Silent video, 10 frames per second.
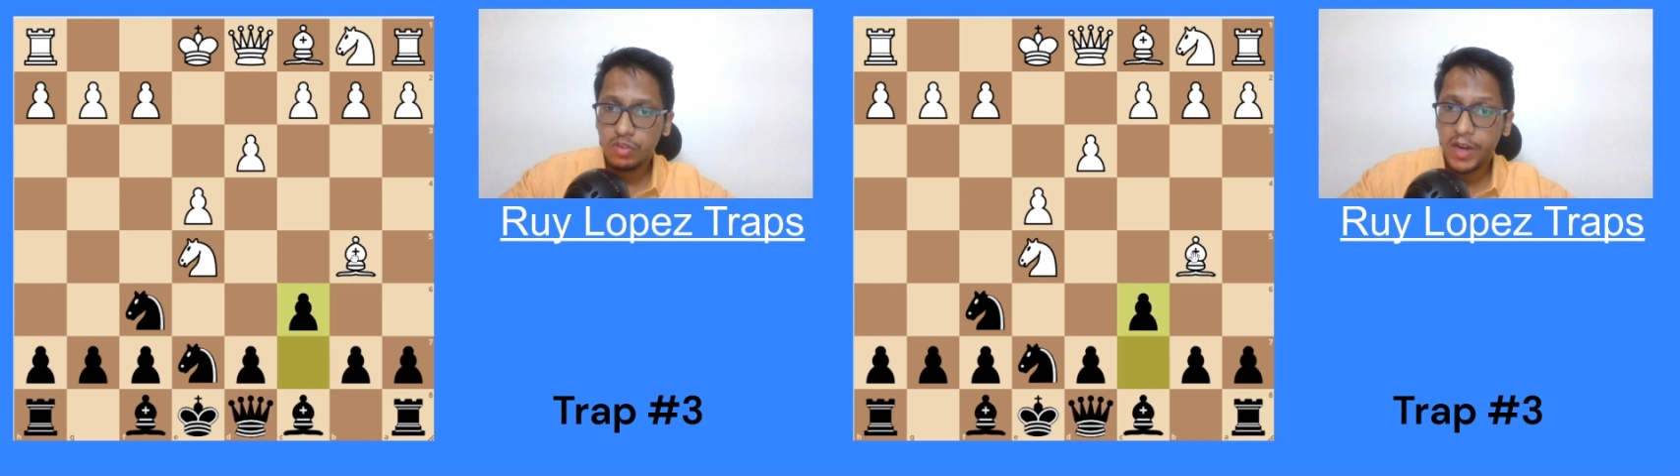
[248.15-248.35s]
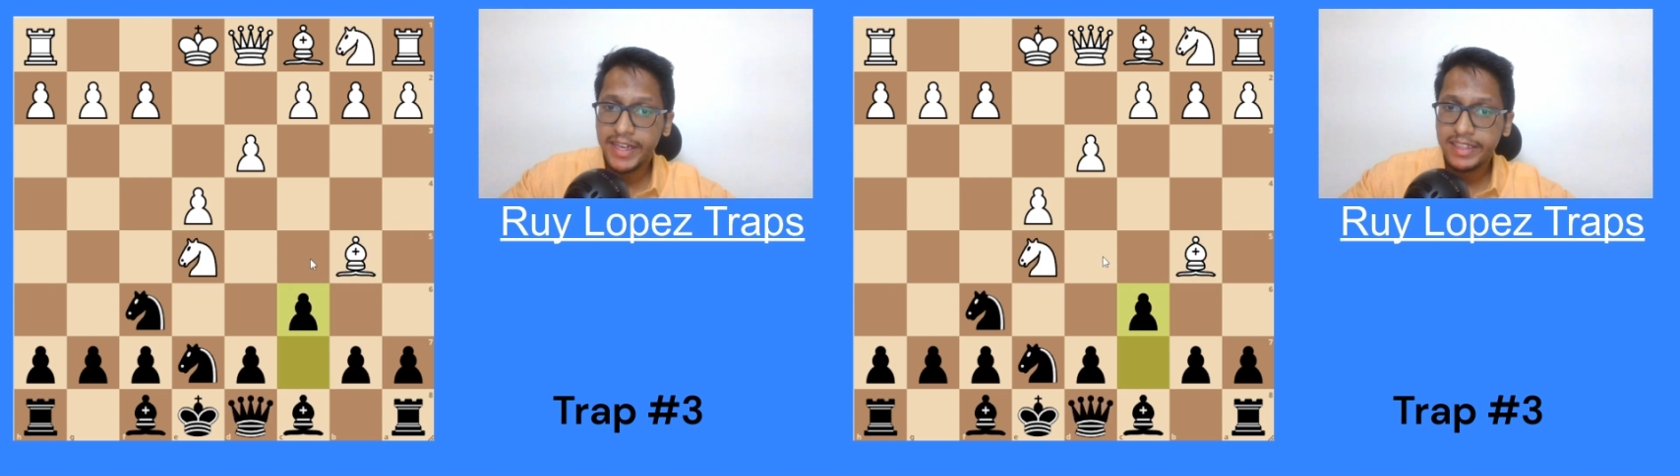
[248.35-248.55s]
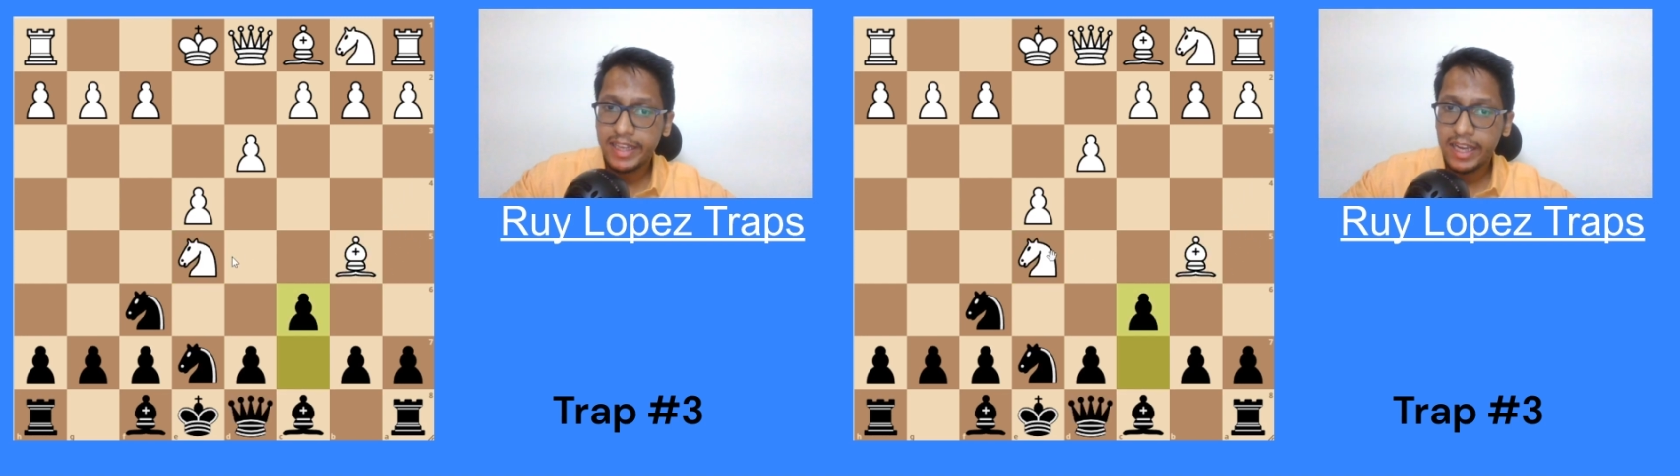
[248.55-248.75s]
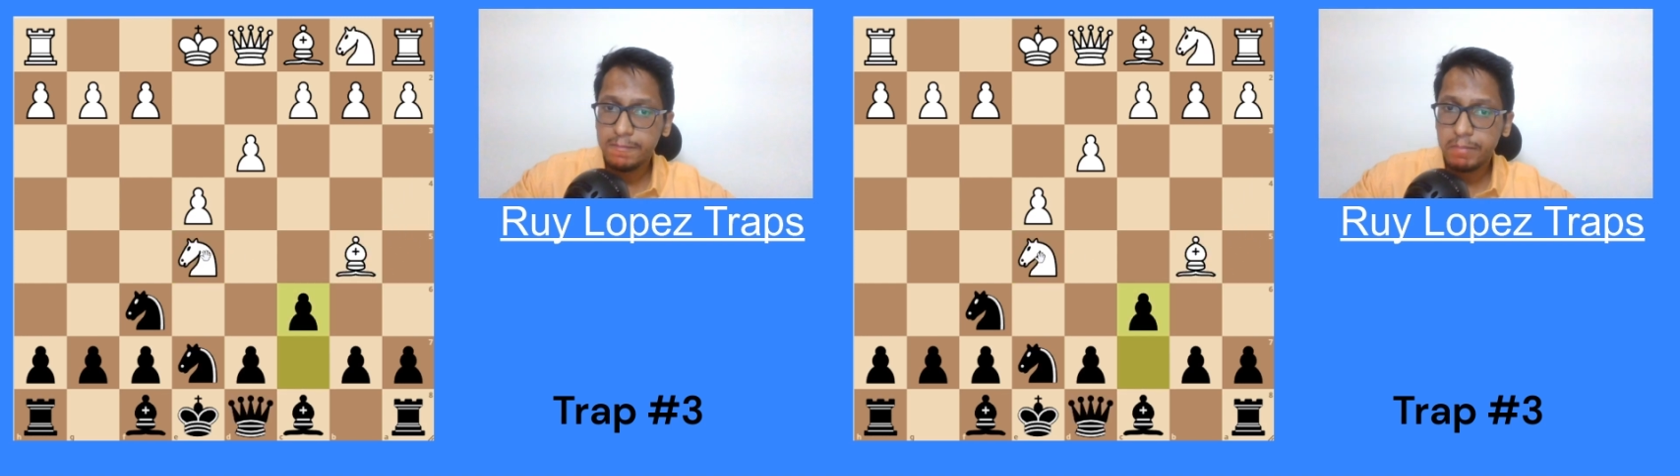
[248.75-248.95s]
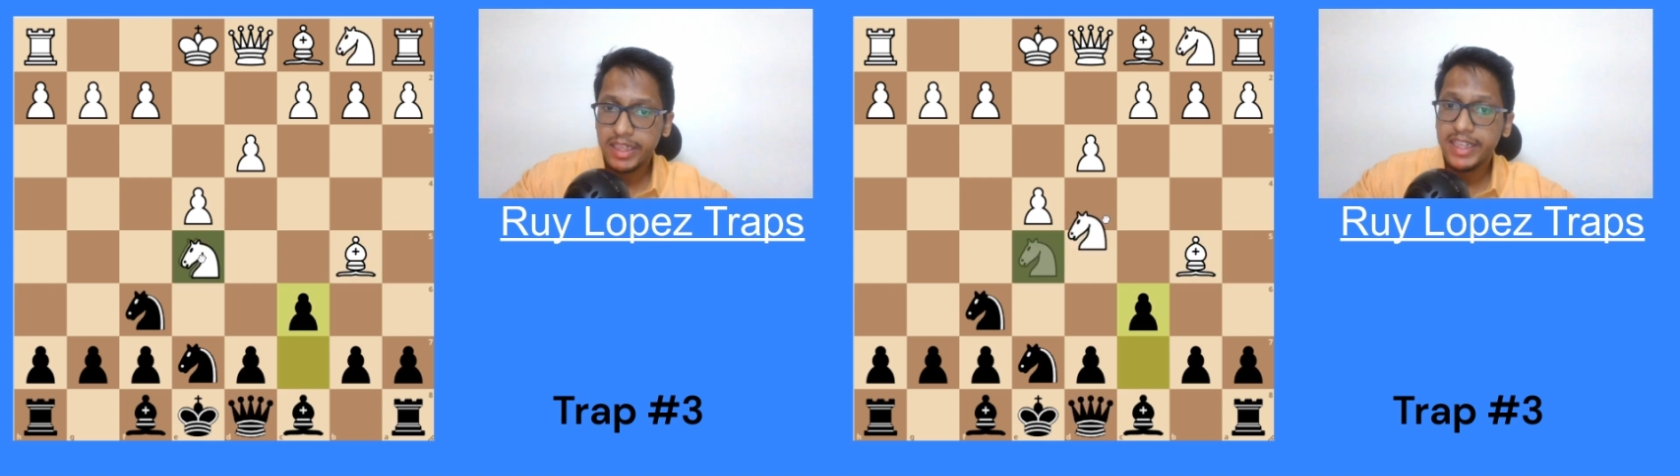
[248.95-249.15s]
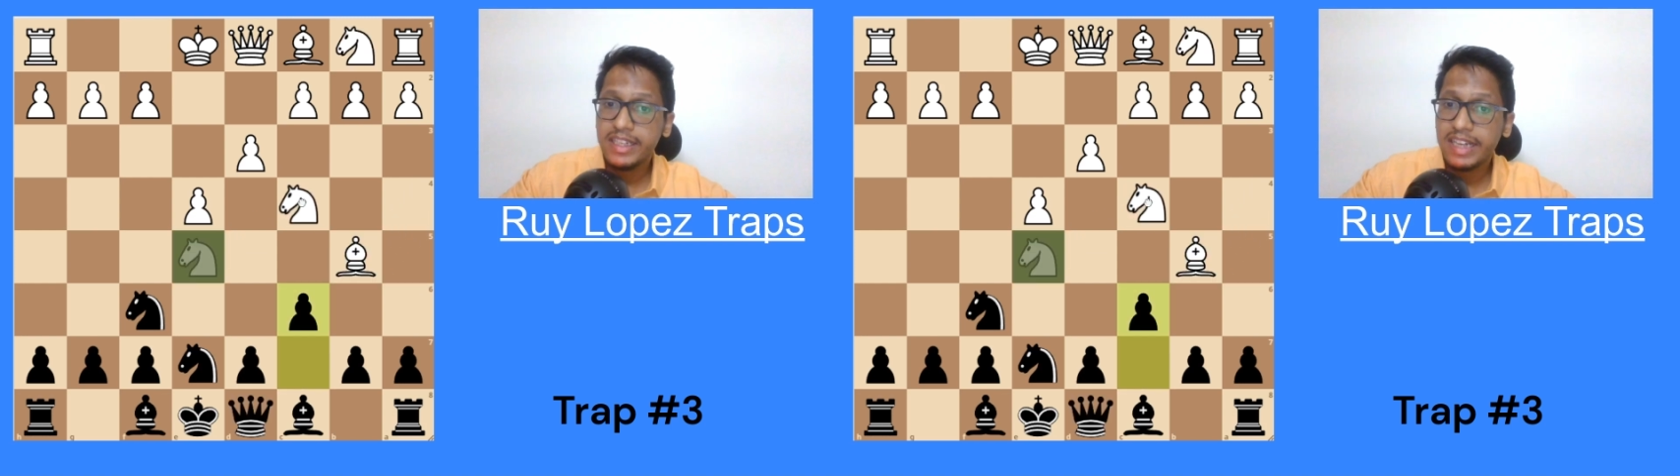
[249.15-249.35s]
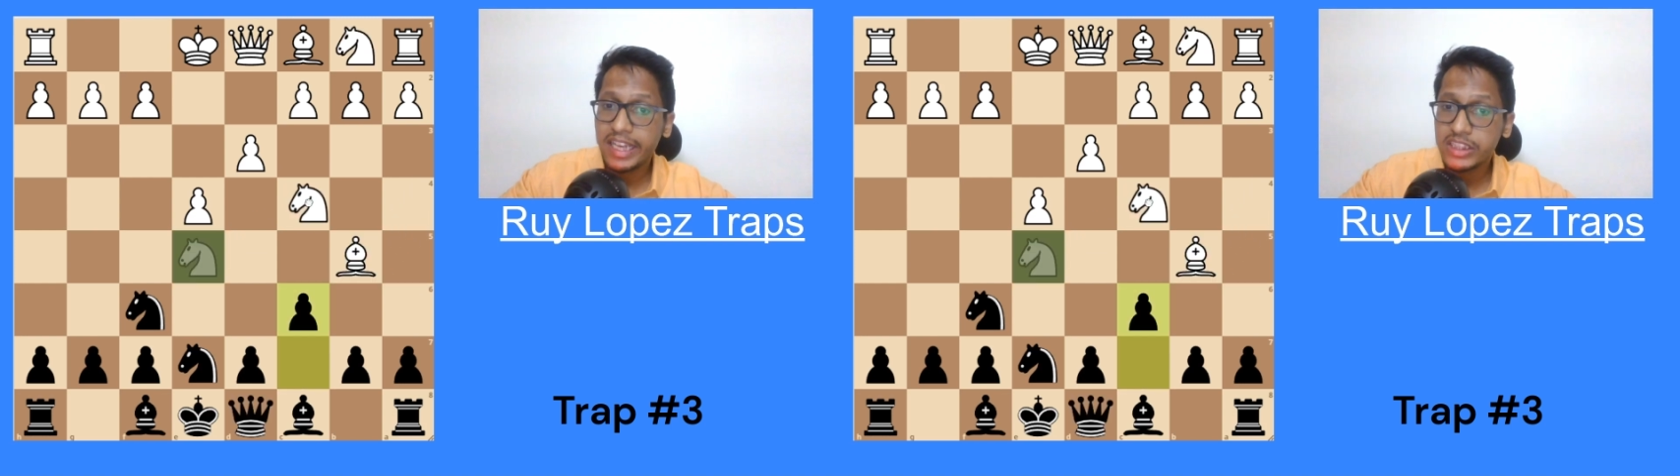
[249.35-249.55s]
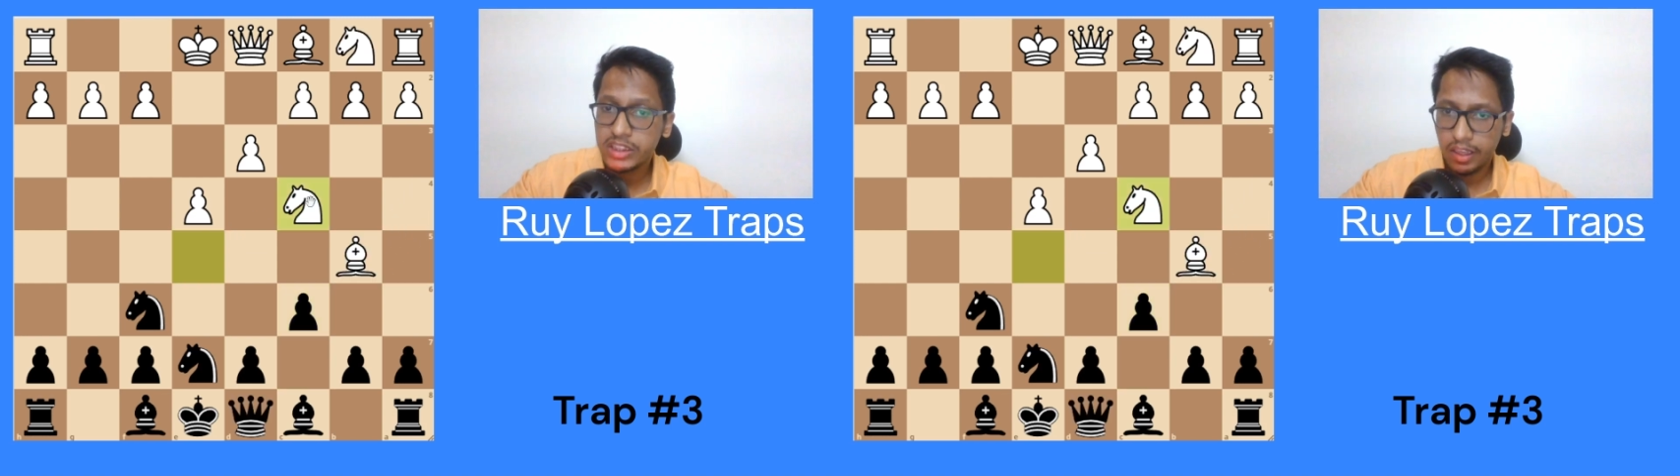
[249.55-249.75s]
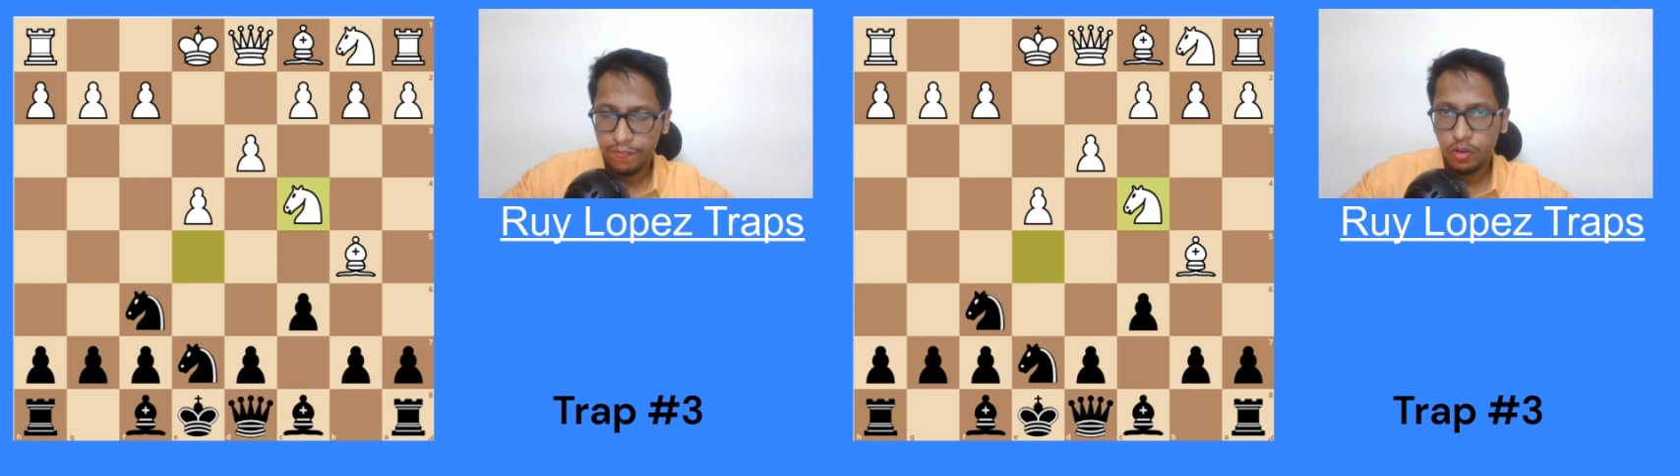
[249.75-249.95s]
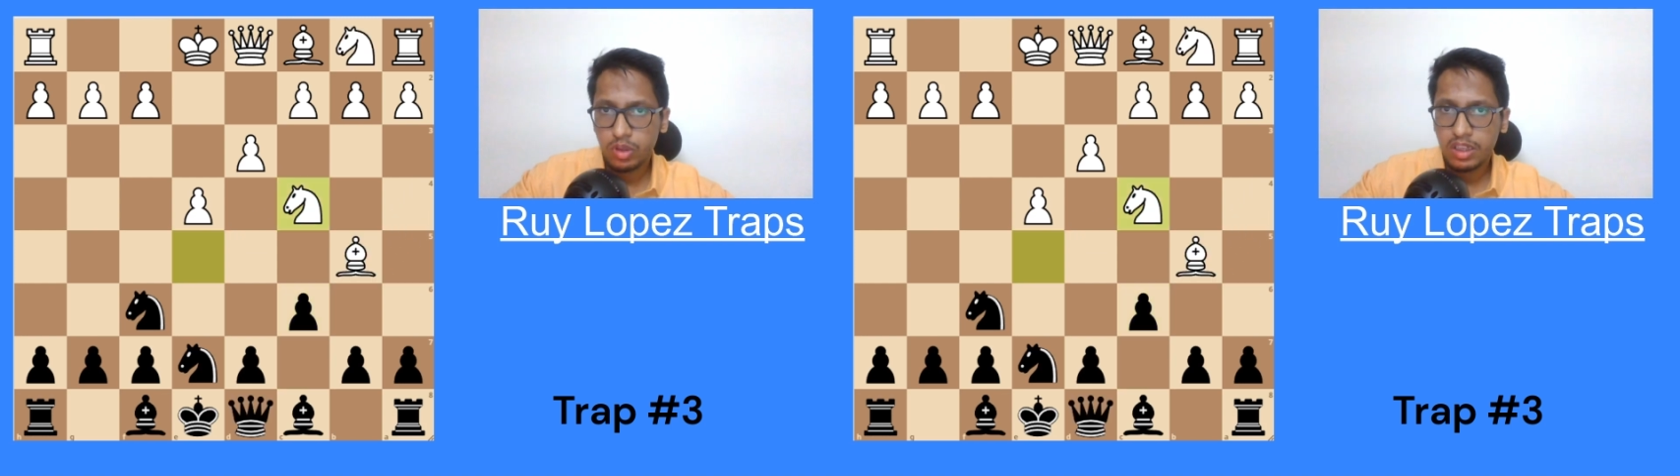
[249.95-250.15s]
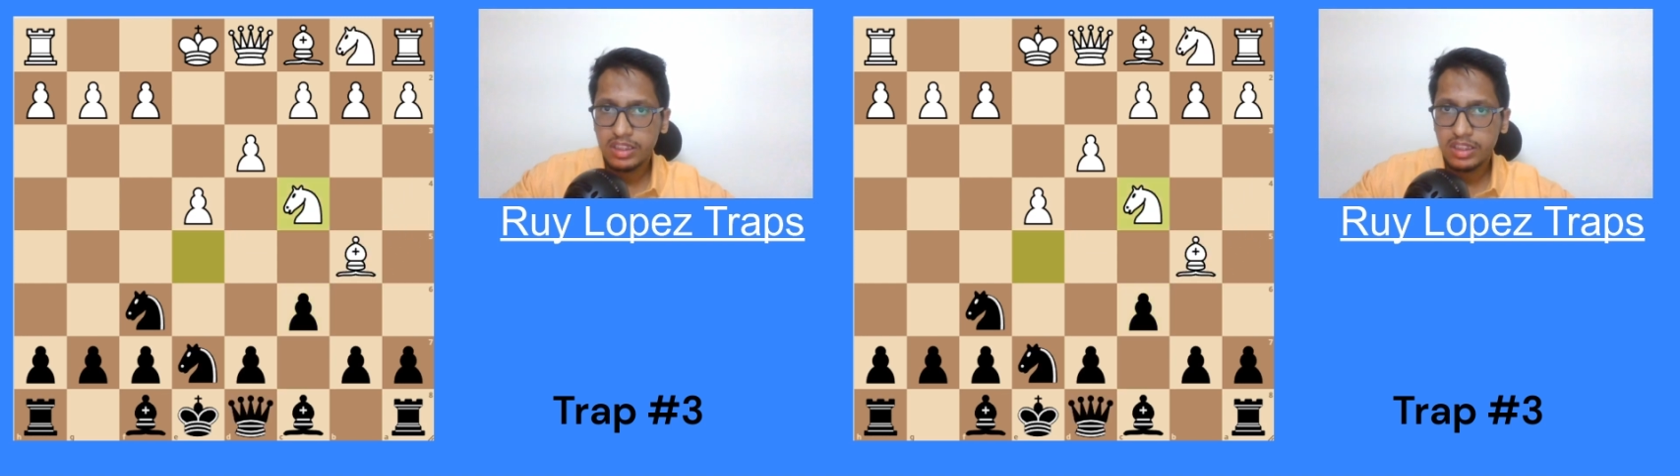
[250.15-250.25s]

white can play knight c4,